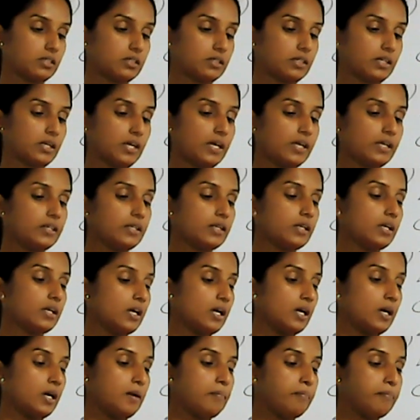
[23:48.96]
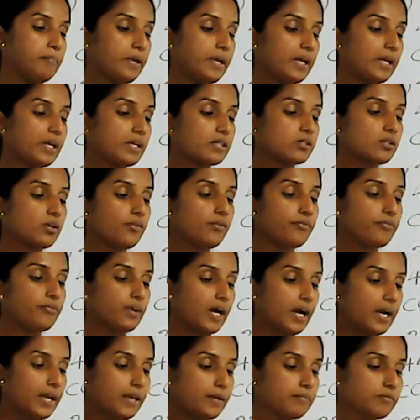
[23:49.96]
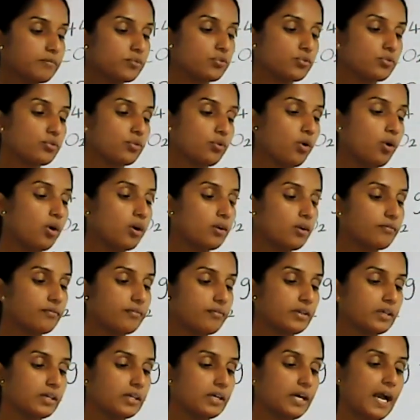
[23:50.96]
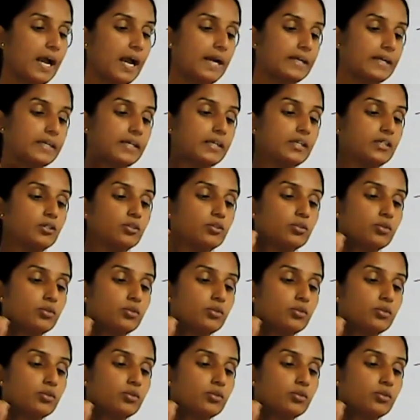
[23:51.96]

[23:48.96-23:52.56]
right? Piece of limestone were added